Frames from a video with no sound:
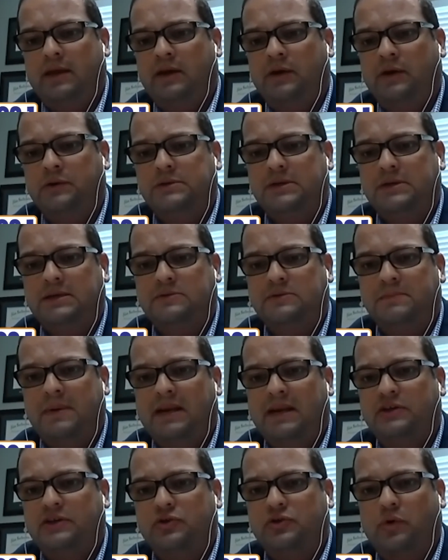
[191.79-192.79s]
years, as
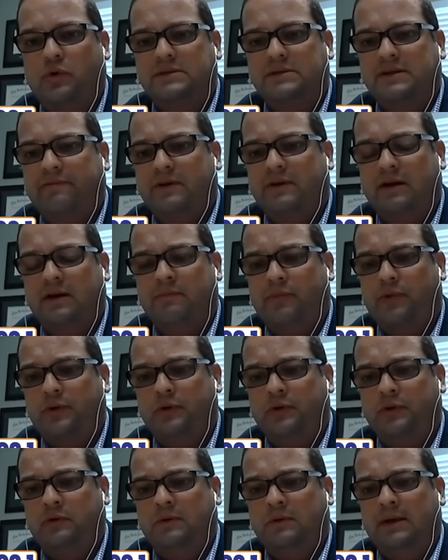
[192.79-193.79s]
many stories have come
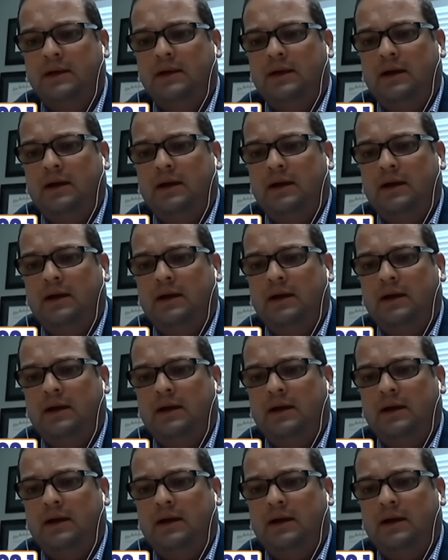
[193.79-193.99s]
through